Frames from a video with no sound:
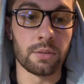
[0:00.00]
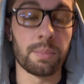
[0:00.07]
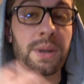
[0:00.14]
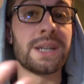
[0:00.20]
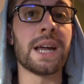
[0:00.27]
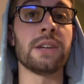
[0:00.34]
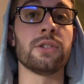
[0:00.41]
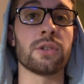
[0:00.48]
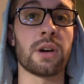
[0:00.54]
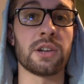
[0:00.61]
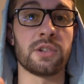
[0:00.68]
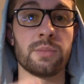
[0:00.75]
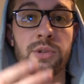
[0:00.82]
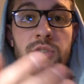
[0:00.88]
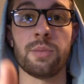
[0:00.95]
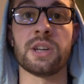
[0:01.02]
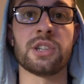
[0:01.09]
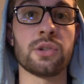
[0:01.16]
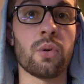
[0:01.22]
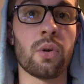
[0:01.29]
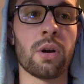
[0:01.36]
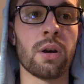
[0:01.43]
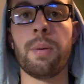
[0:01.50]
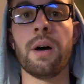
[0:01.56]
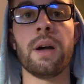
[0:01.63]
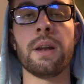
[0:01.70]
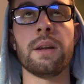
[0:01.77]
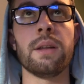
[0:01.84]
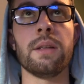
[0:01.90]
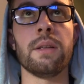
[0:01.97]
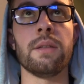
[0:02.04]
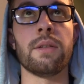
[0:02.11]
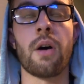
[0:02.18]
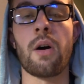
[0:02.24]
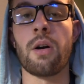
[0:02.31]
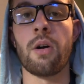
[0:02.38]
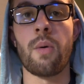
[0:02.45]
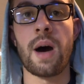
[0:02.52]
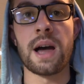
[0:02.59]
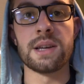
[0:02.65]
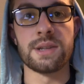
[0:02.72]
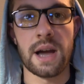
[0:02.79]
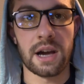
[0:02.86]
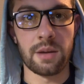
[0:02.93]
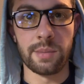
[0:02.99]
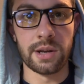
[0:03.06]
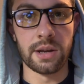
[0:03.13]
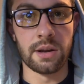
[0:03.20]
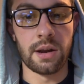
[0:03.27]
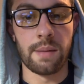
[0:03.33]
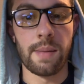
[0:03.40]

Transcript: or potential customers to my store, but the ROI is not going to be good.